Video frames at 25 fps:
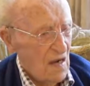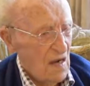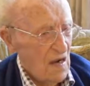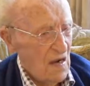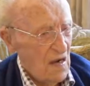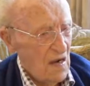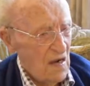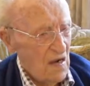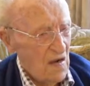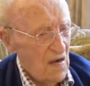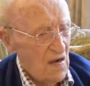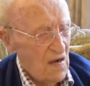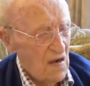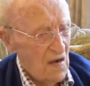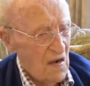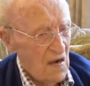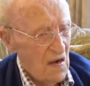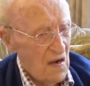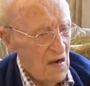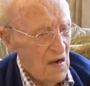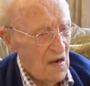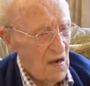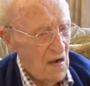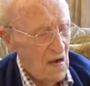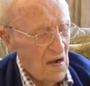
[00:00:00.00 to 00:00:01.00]

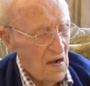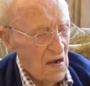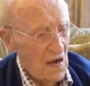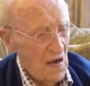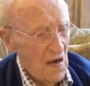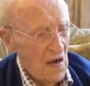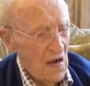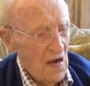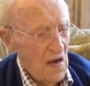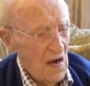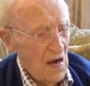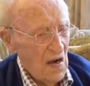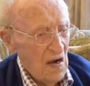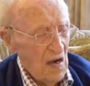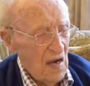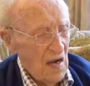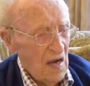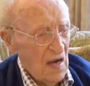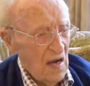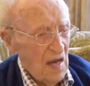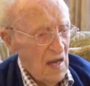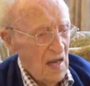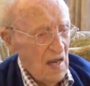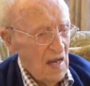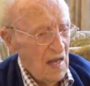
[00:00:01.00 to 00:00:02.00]
Uh,
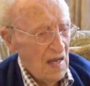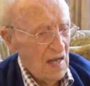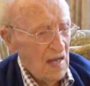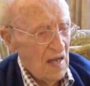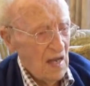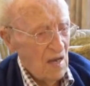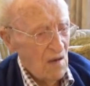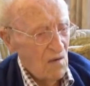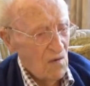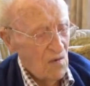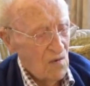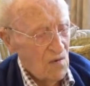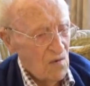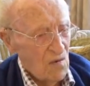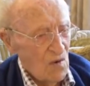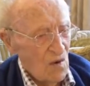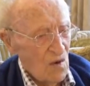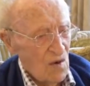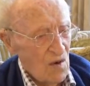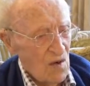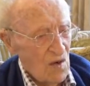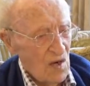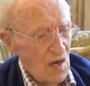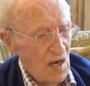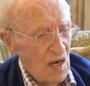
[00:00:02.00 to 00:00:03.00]
that was
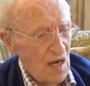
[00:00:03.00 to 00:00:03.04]
one.